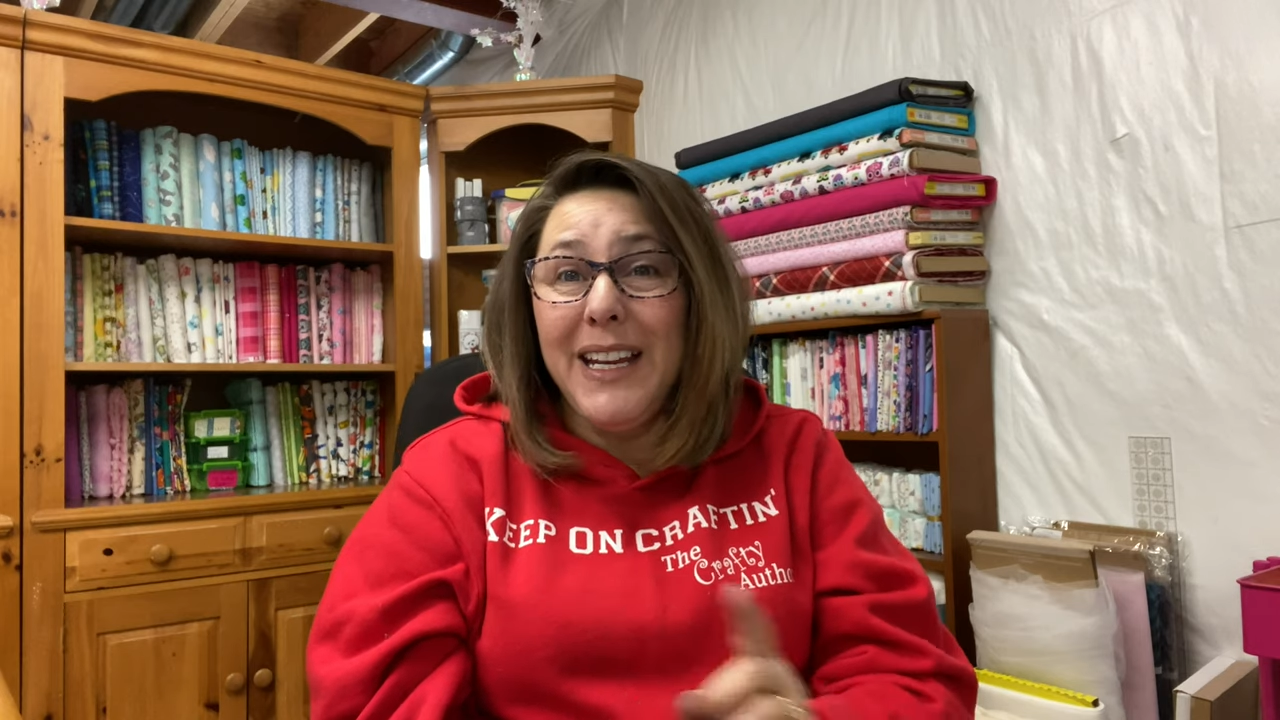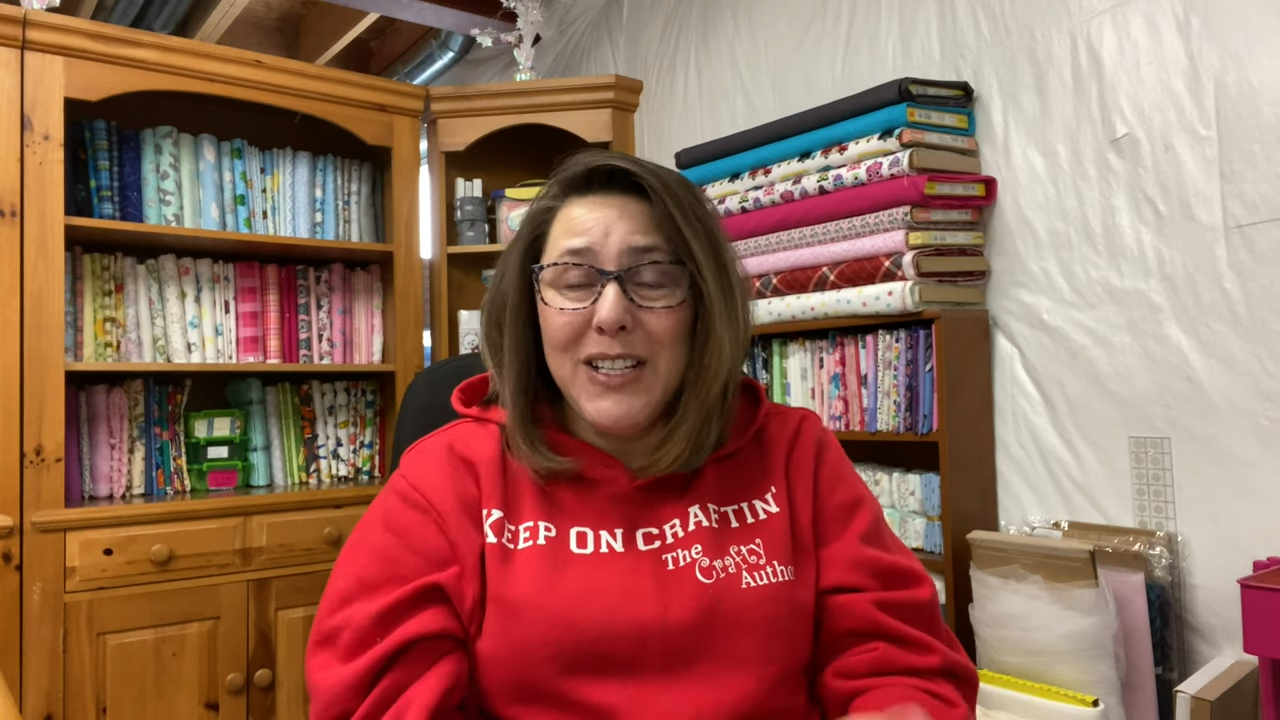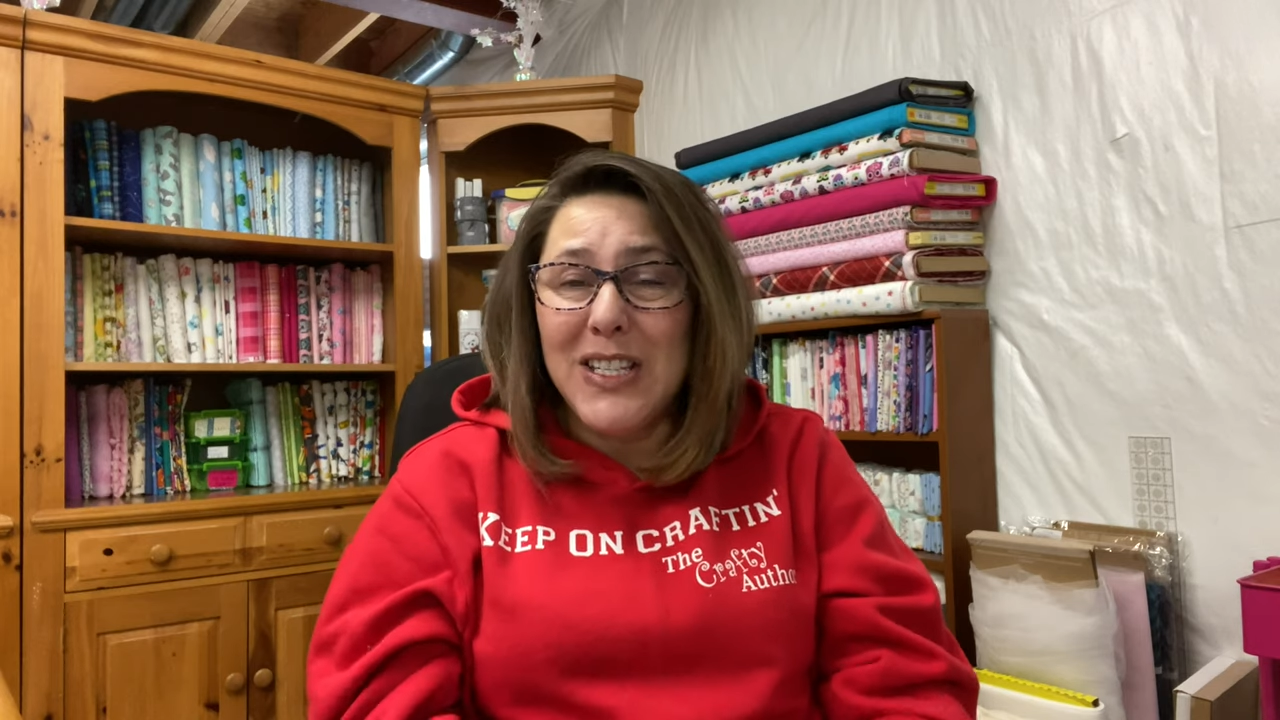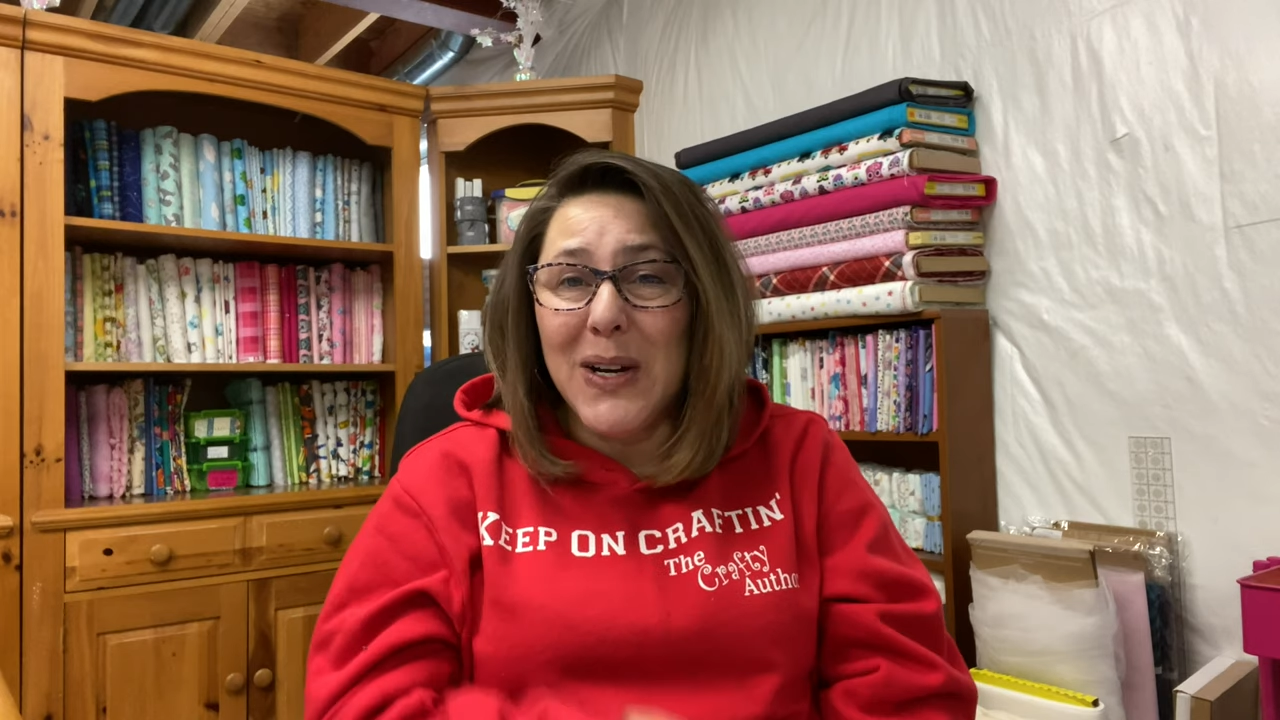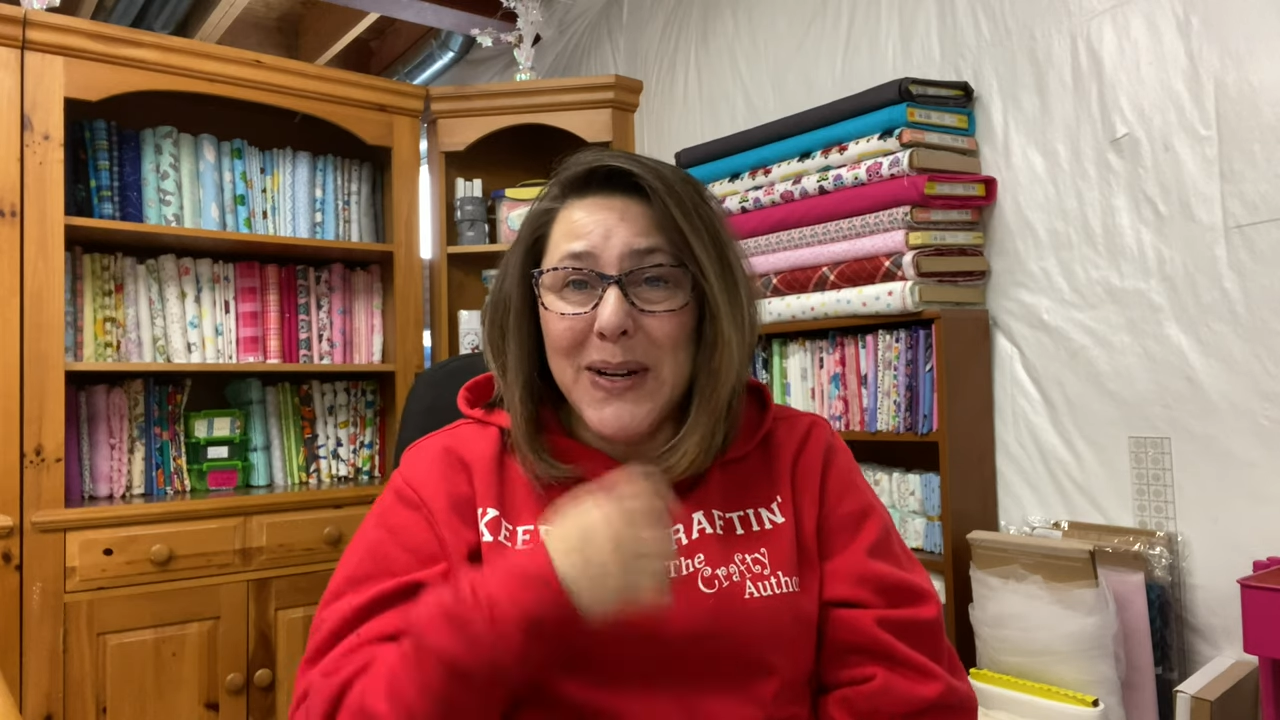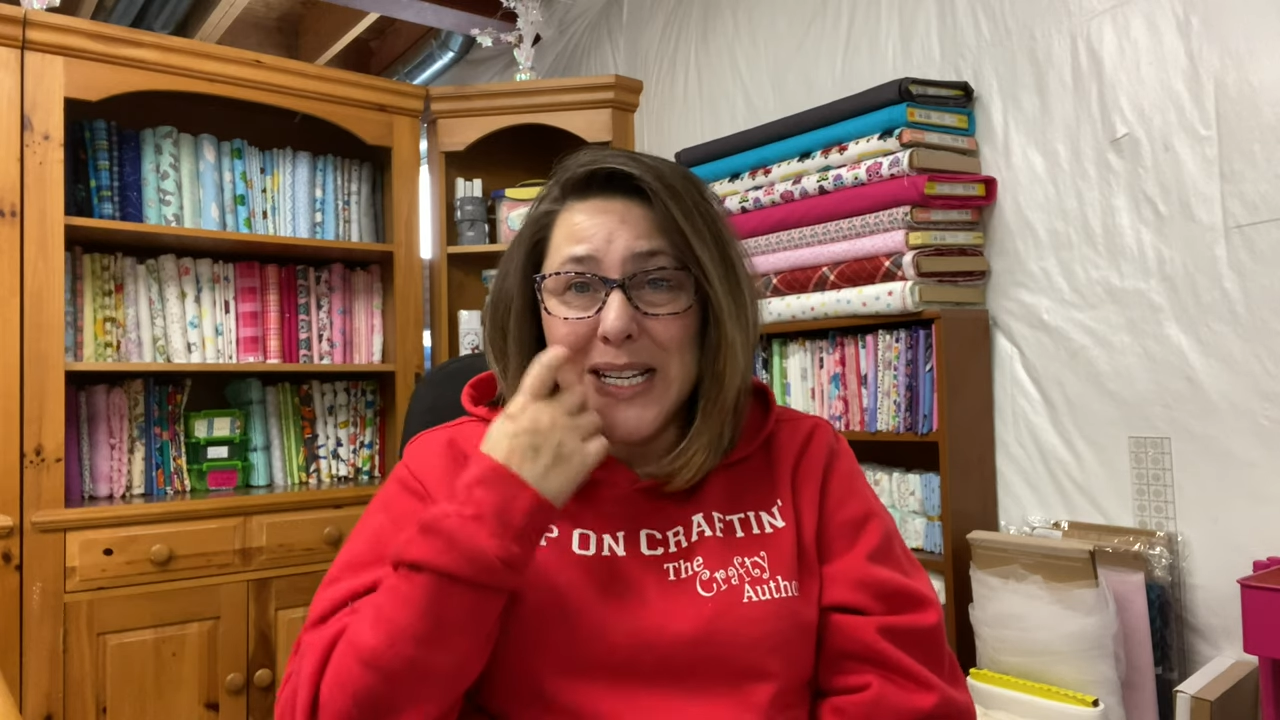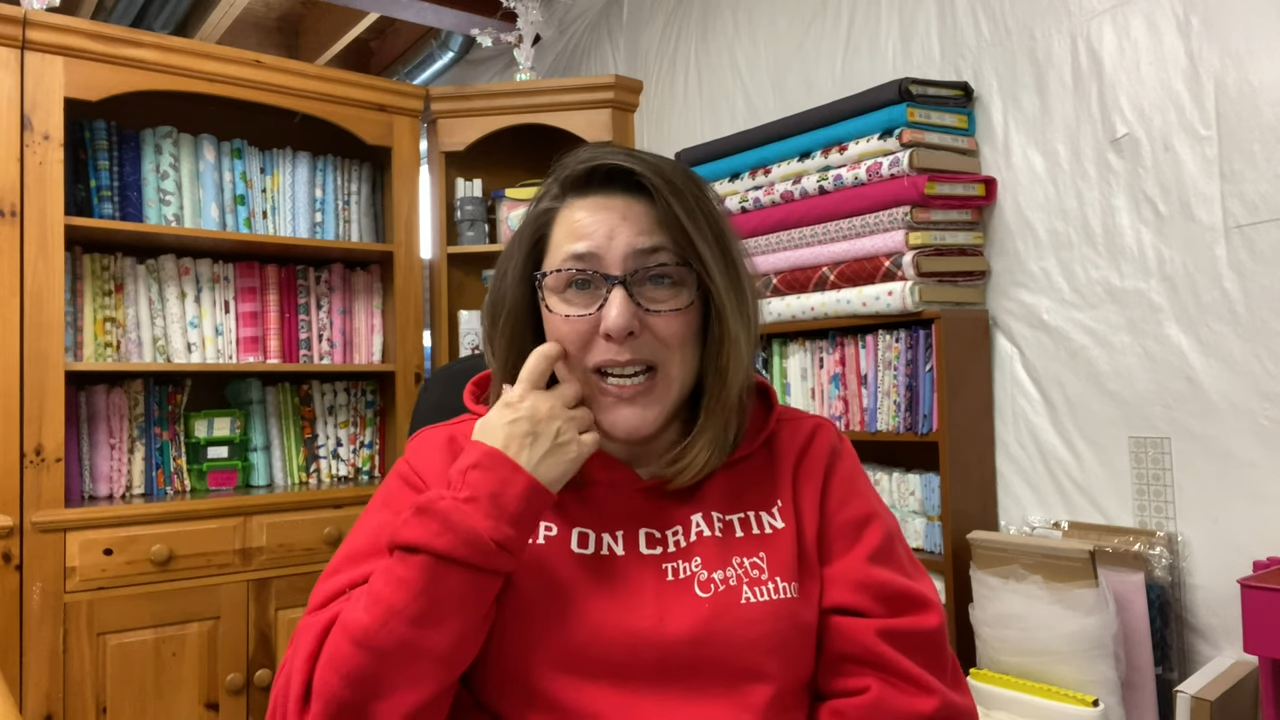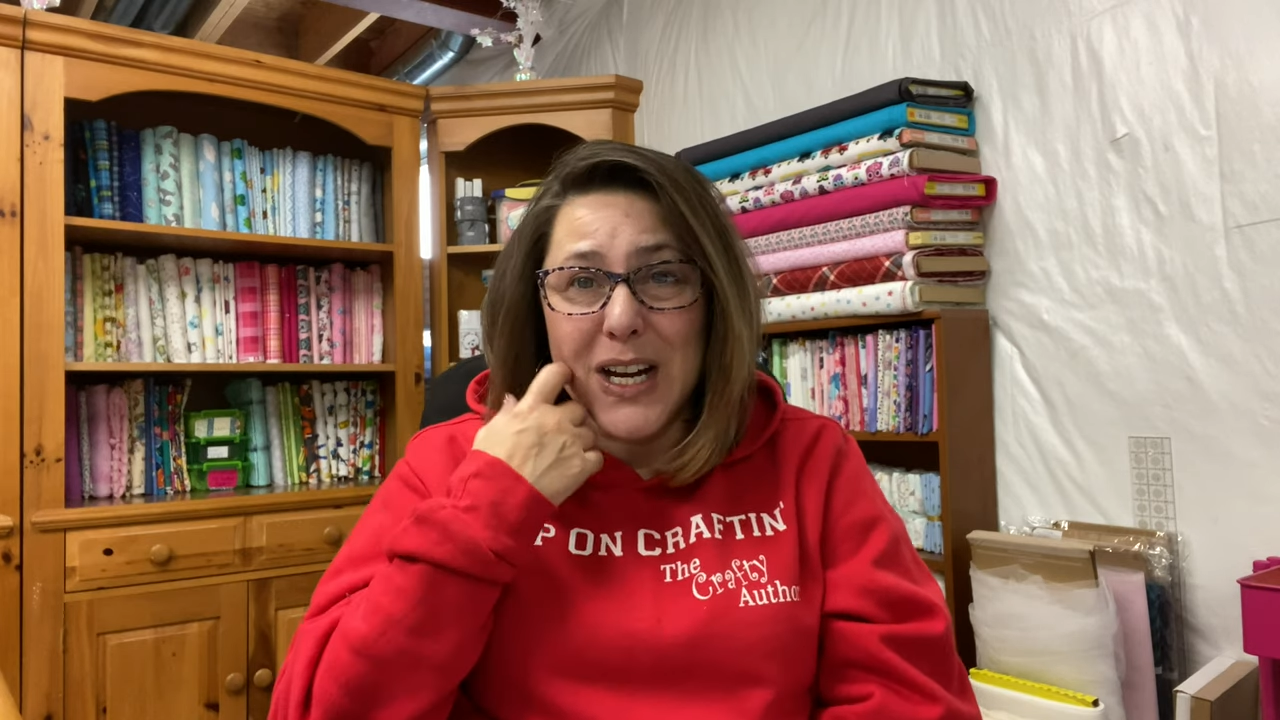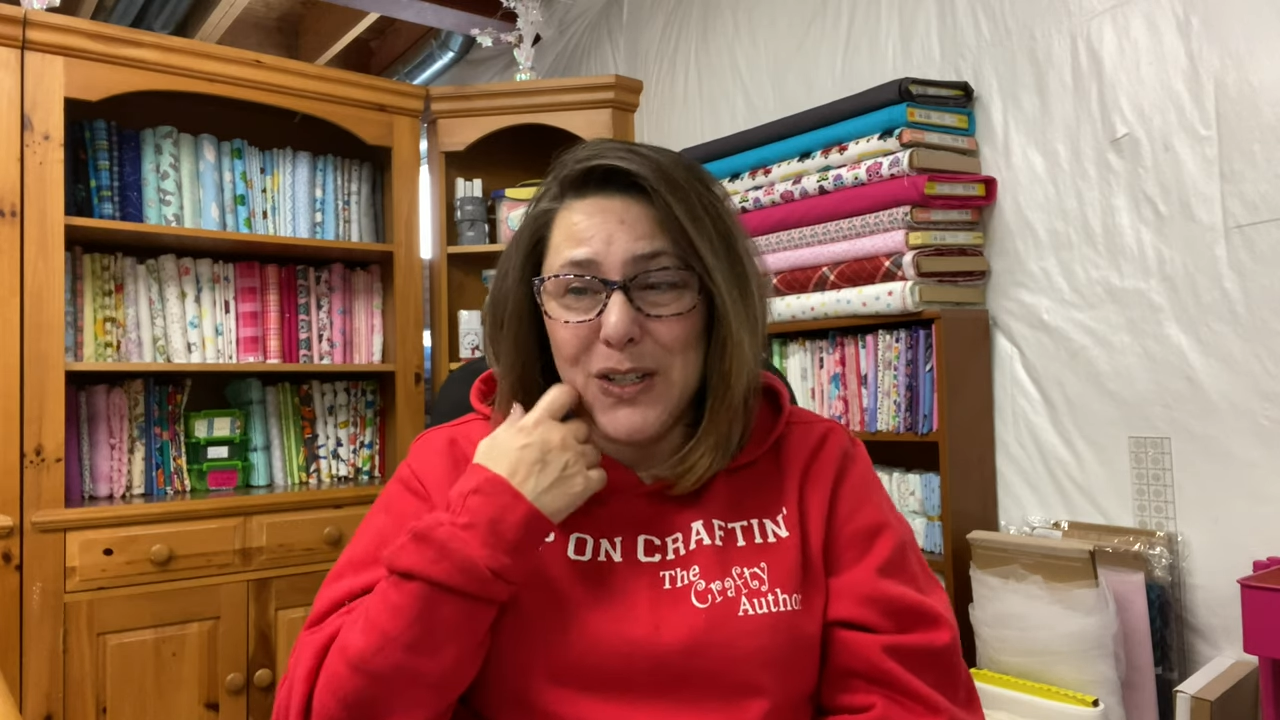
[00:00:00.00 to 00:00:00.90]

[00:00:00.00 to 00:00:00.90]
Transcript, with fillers: it's Sewing Talk